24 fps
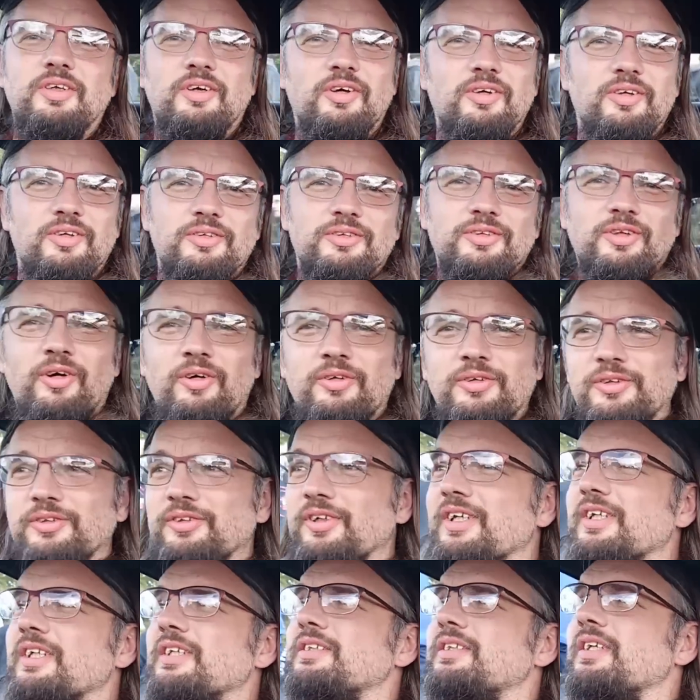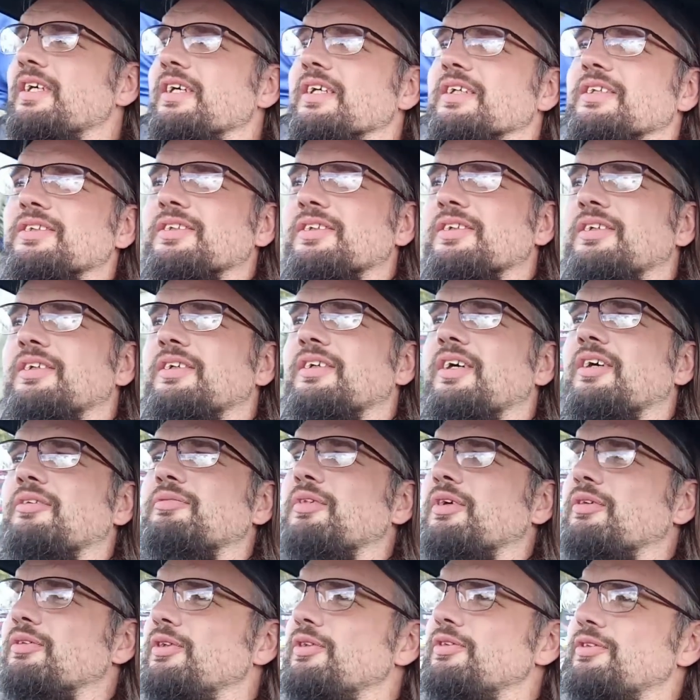Honda NSX.
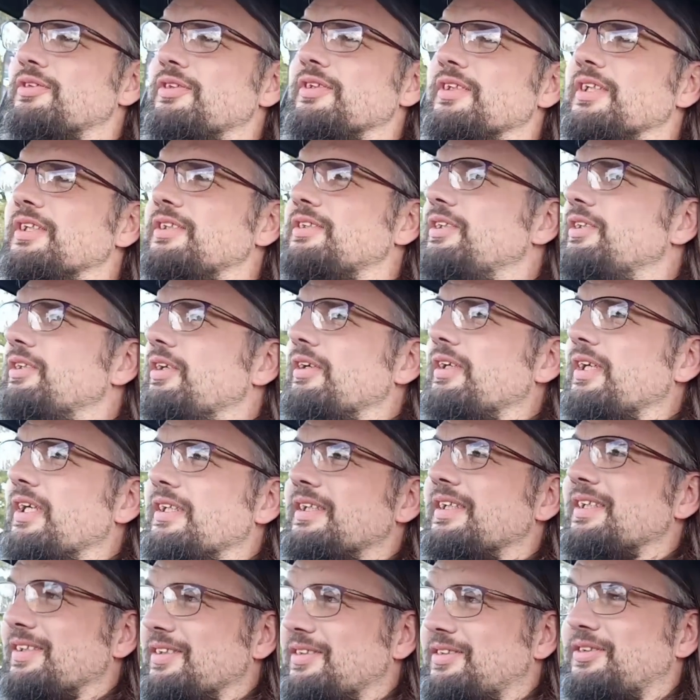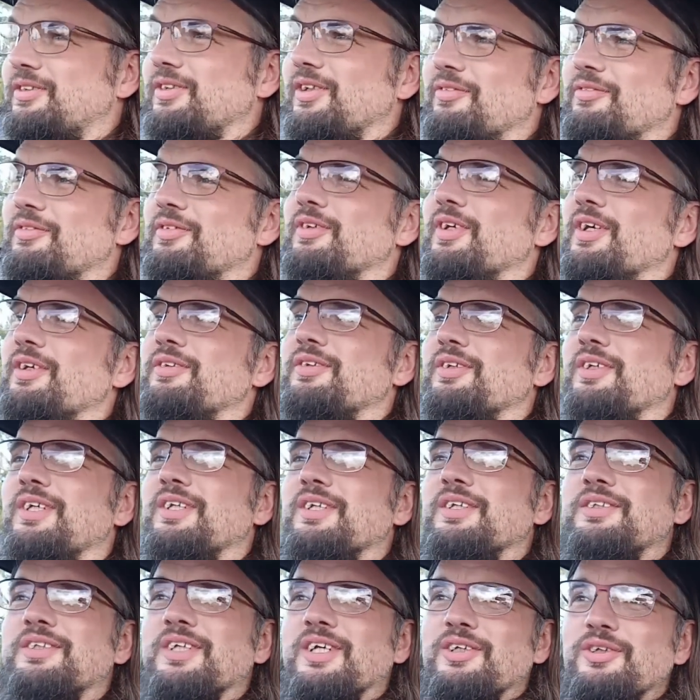I'm not used to this. You don't get this driving around
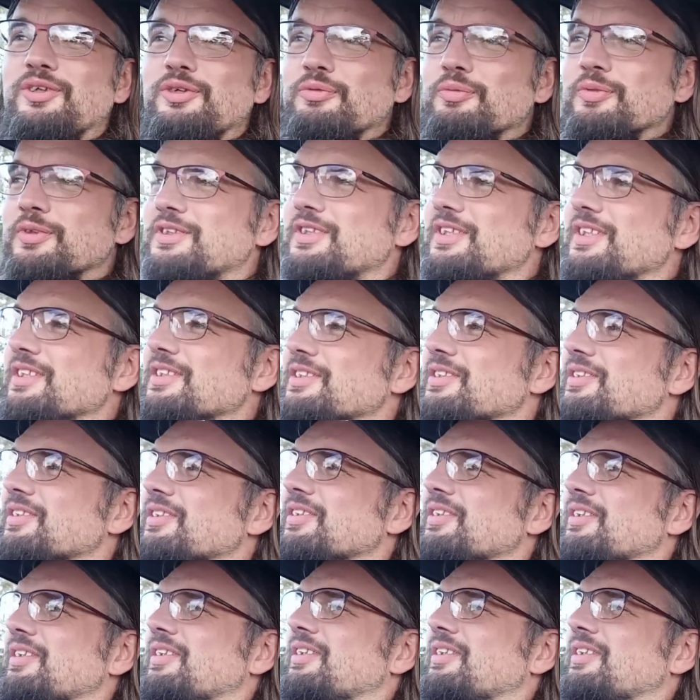in a Daewoo Matiz.